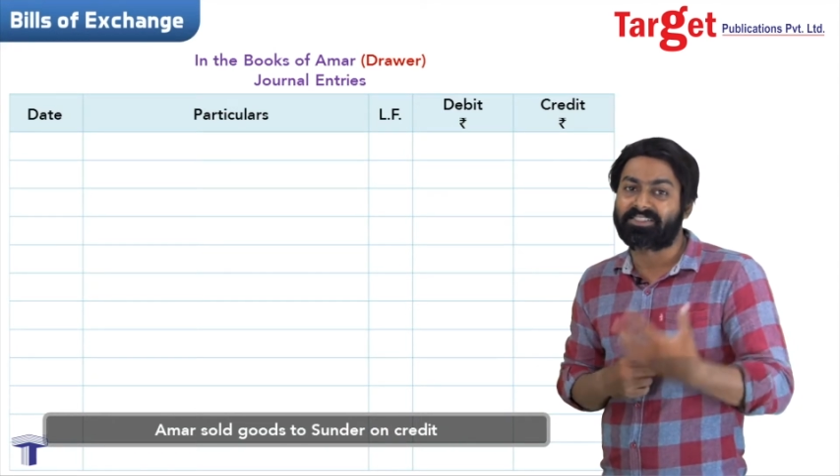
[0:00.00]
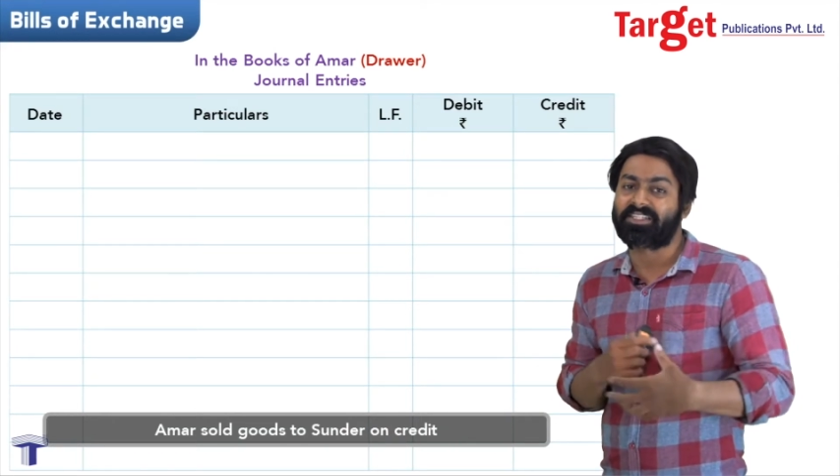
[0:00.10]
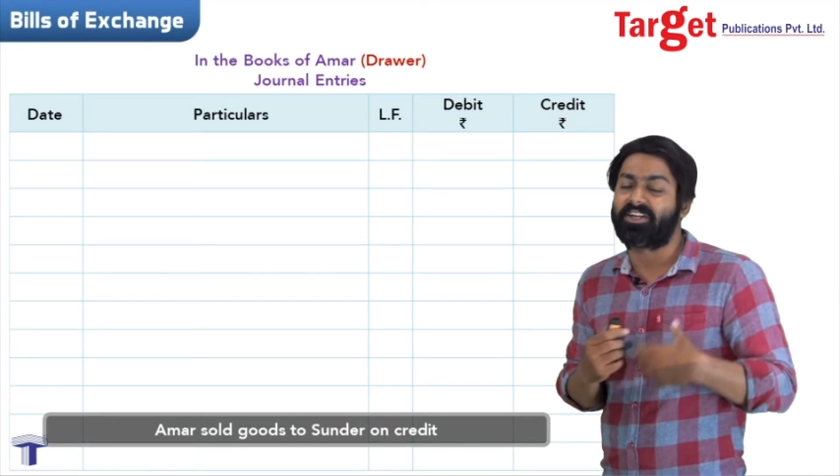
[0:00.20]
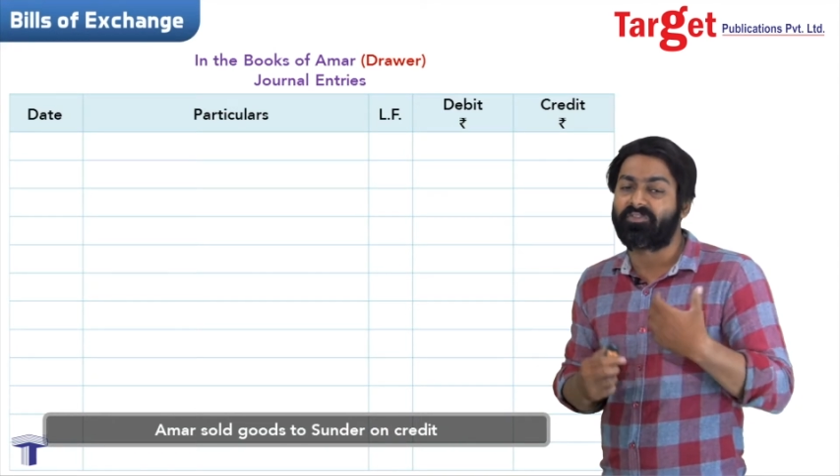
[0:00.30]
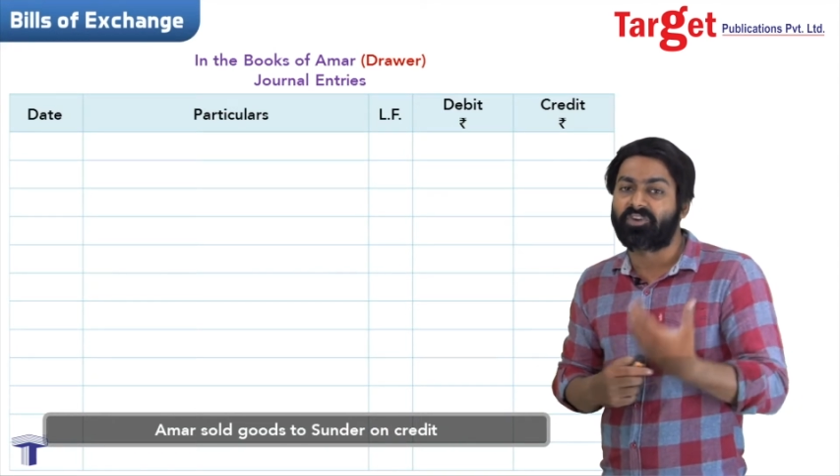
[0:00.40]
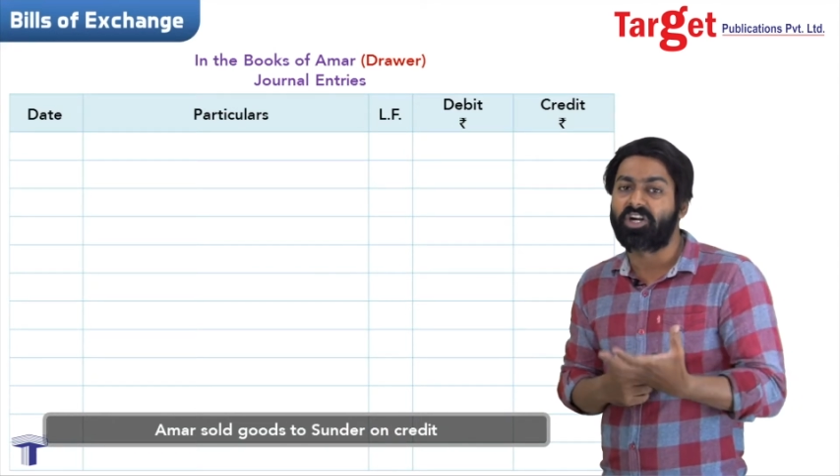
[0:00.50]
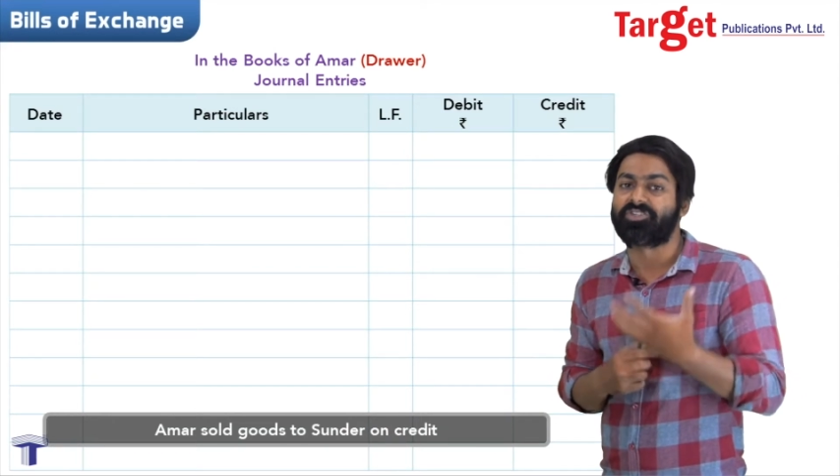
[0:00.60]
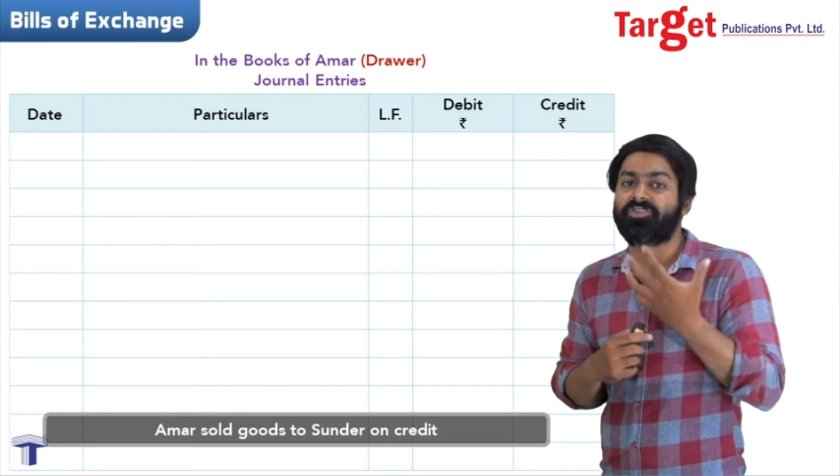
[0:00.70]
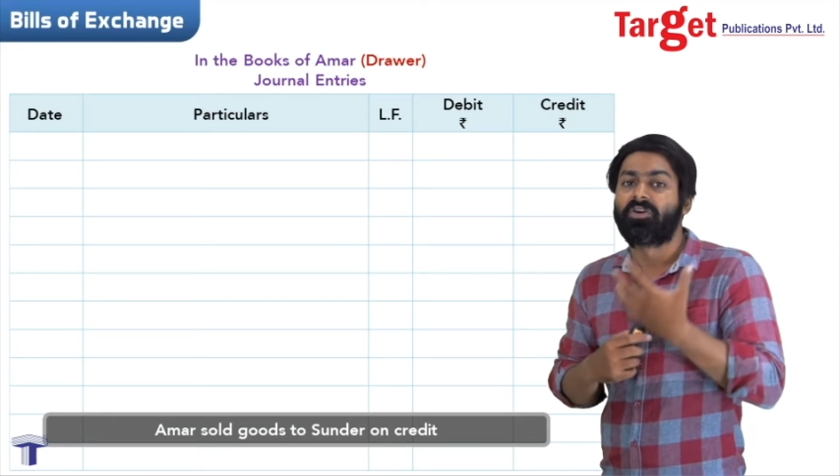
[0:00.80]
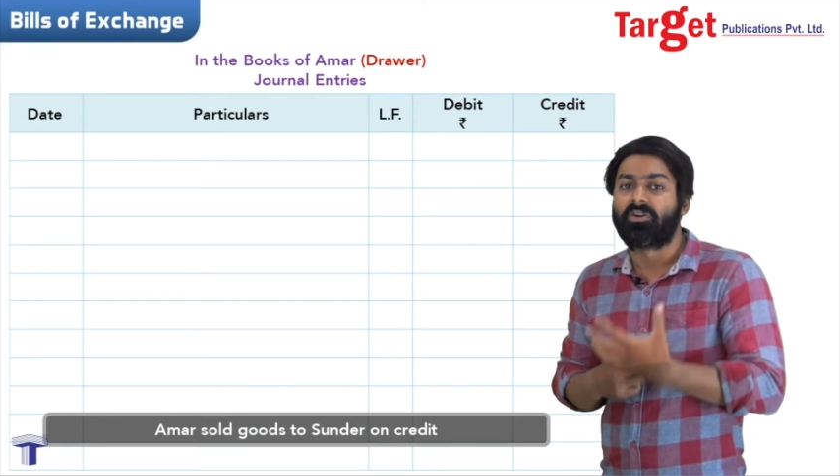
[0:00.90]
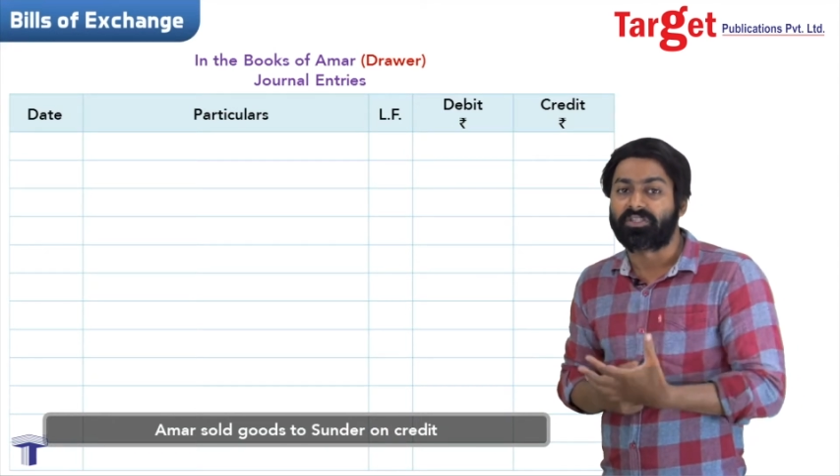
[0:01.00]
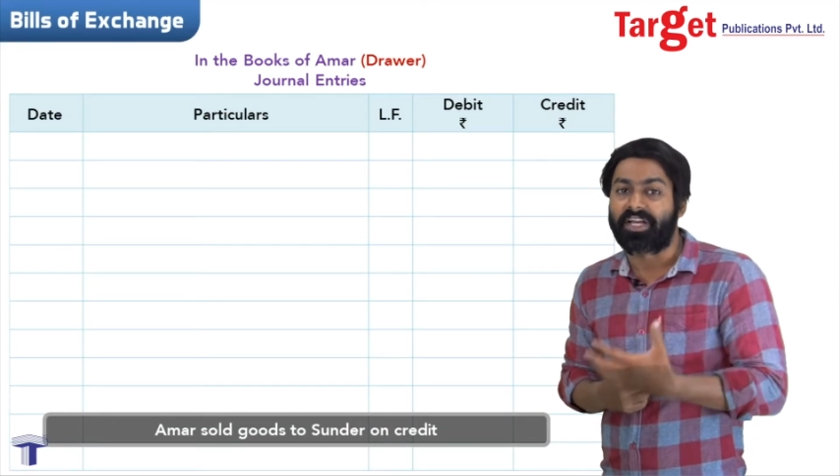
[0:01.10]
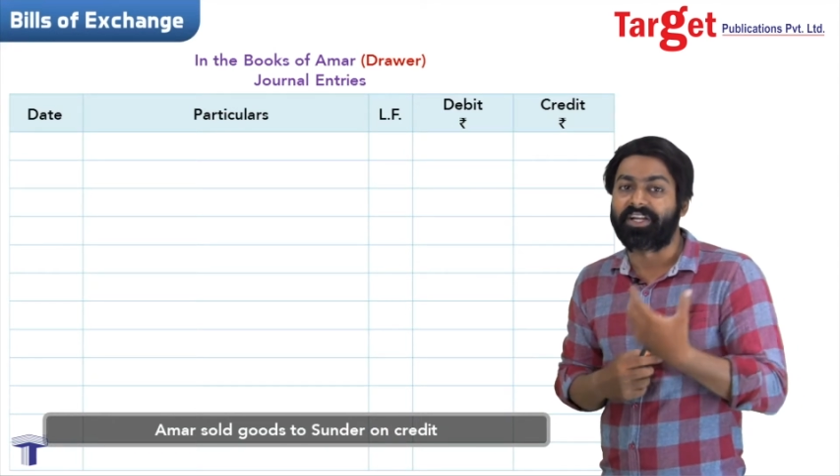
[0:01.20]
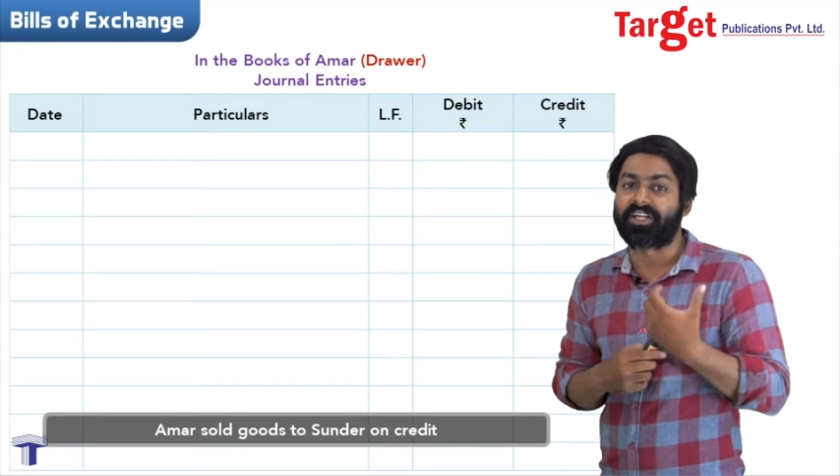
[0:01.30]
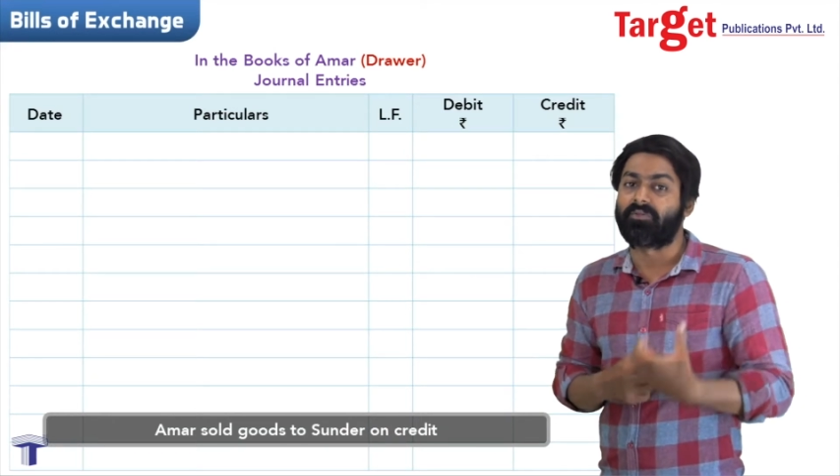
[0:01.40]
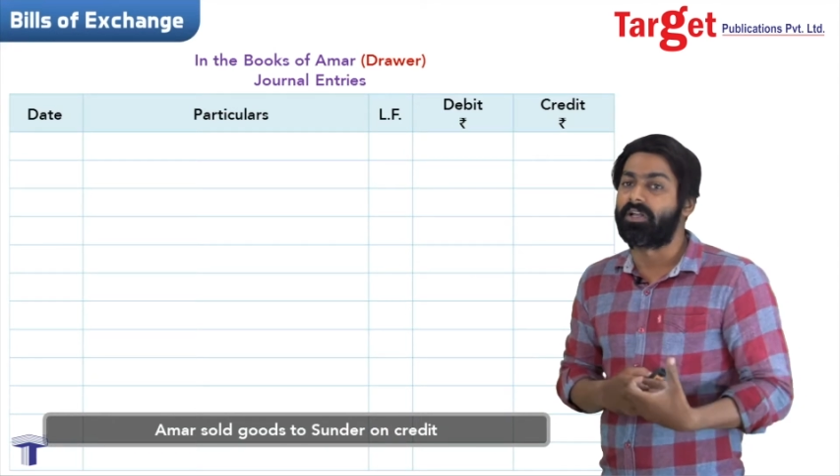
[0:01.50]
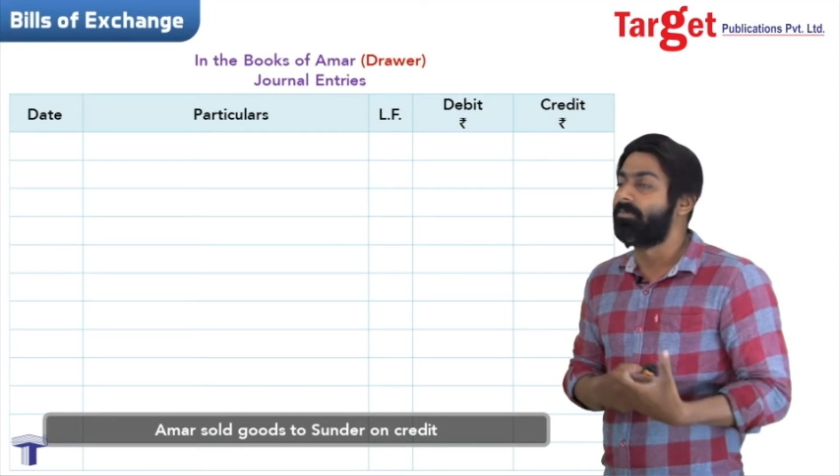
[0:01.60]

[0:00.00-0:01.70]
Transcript: sale of goods. The entry will